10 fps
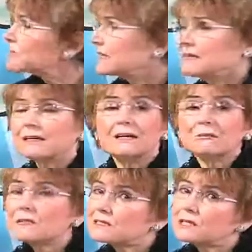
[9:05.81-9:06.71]
And I
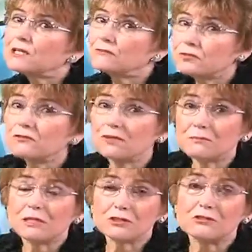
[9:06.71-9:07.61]
want to say, if you've
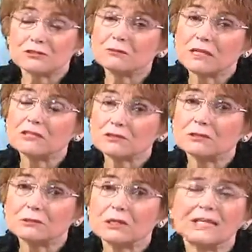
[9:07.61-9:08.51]
committed your way to the
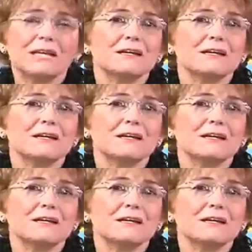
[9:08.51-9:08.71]
Lord,